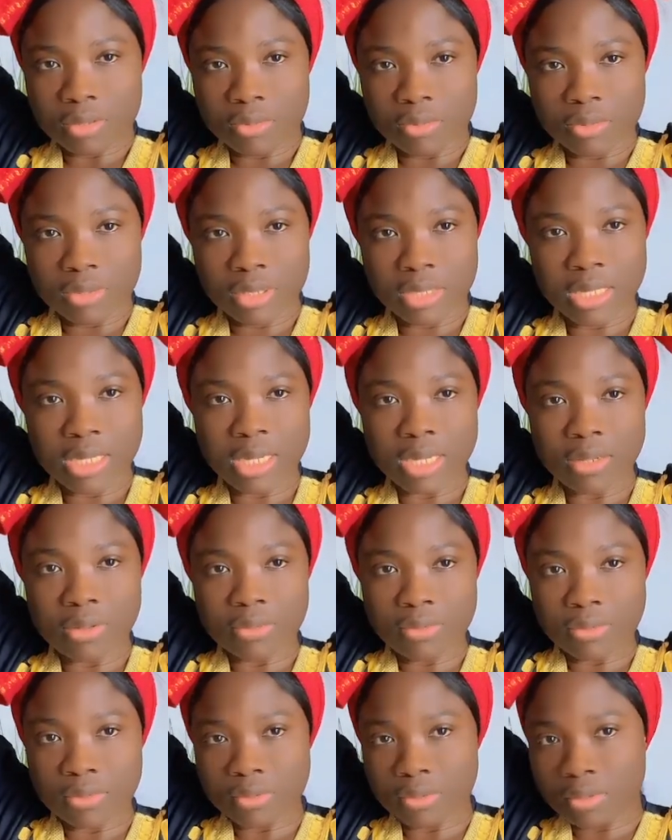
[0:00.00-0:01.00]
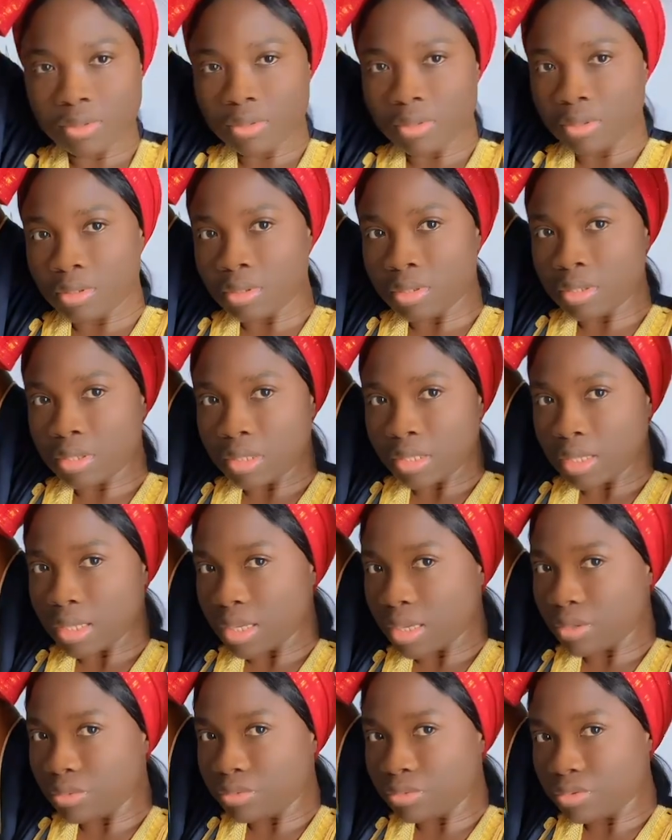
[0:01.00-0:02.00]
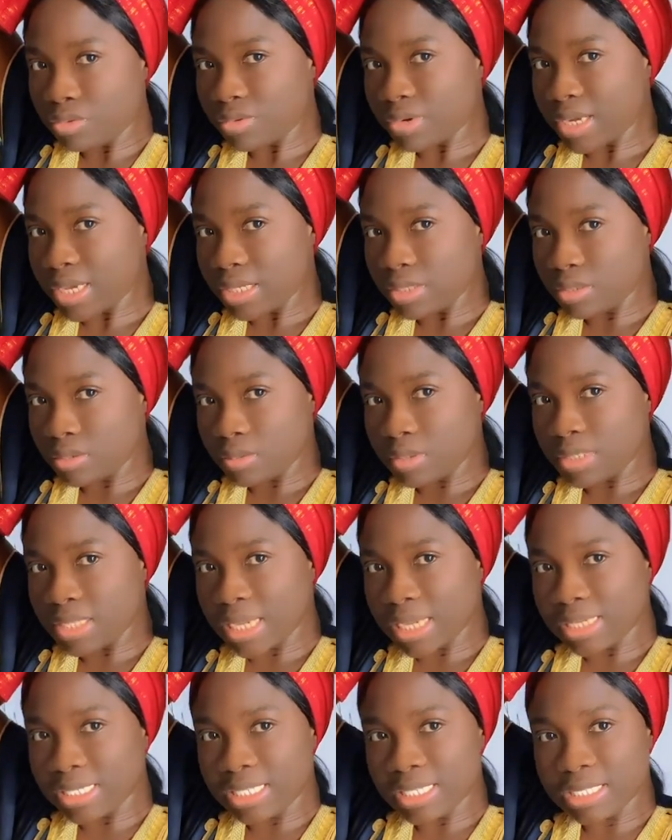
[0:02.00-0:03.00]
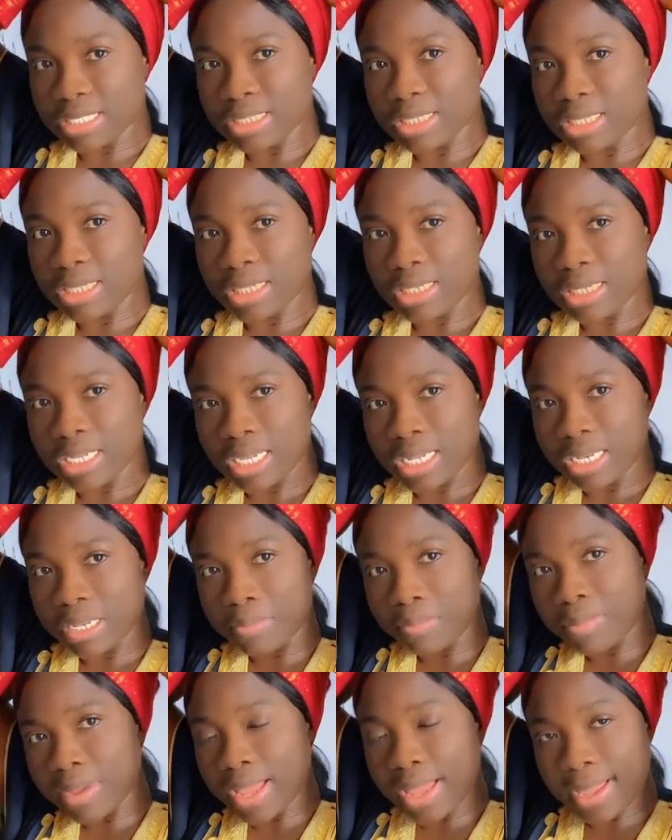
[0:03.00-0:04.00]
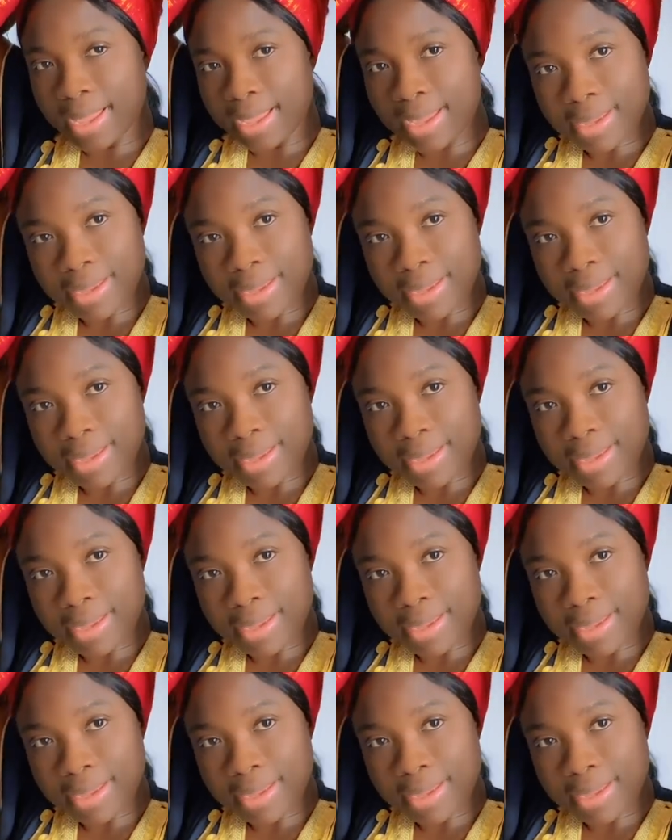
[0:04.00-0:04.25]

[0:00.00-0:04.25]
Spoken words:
So now I'll will try to tuck this in at the back